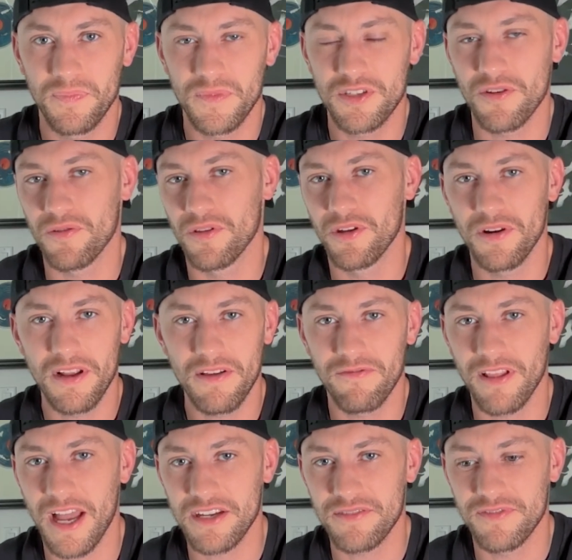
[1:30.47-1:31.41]
So learning
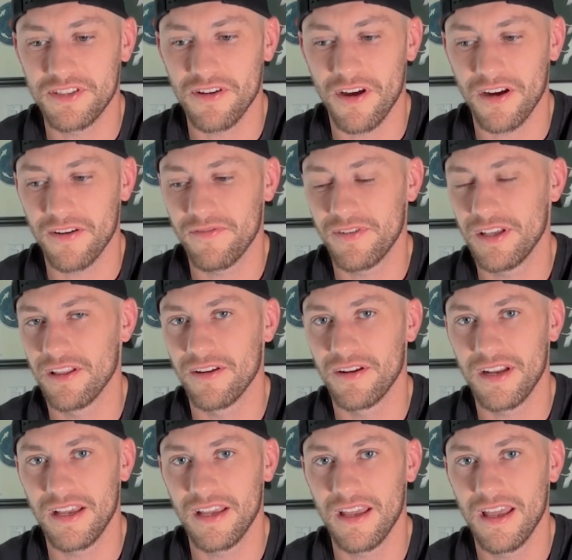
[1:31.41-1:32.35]
flash photography,
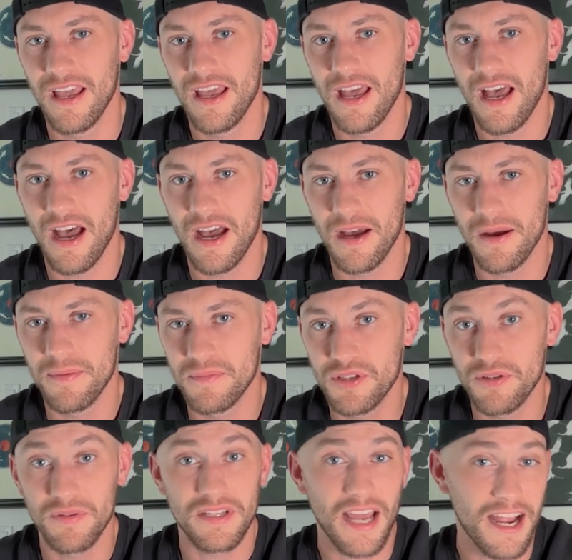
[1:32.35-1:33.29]
learning
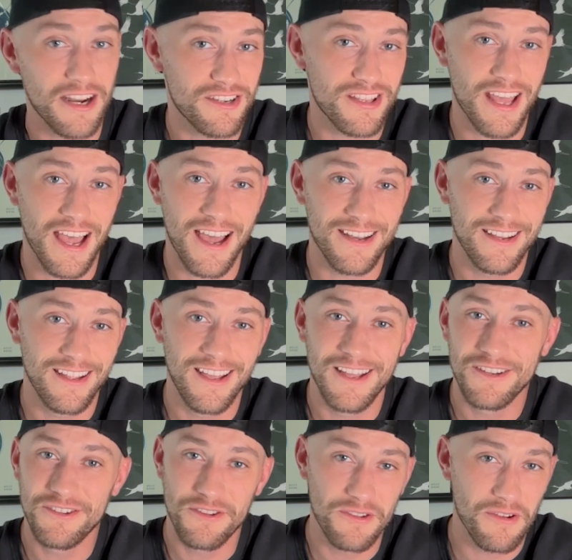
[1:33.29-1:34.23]
to attach that
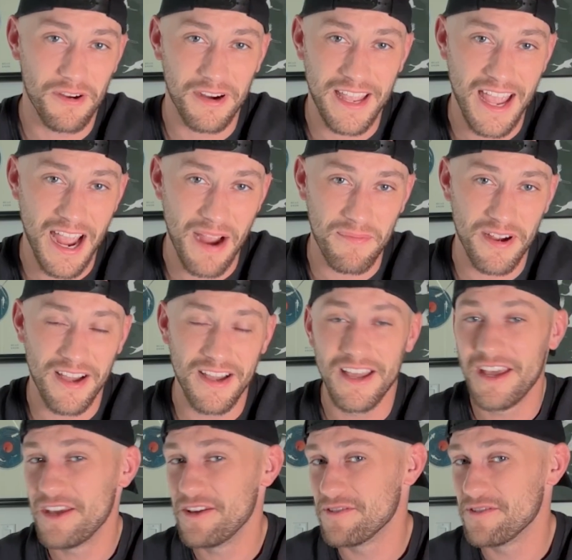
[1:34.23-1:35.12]
to your camera,